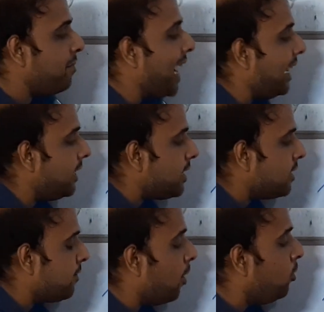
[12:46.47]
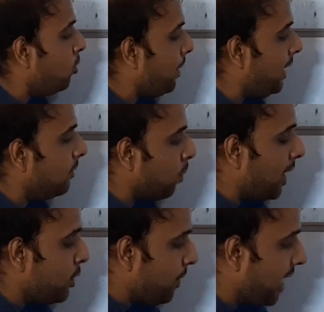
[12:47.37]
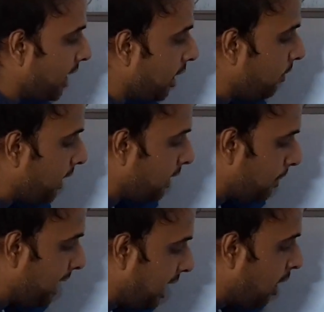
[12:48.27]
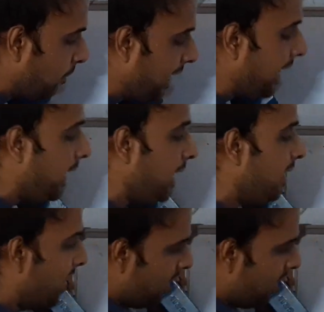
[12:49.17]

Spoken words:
and this is found to be, once we are done with the making of pteridine,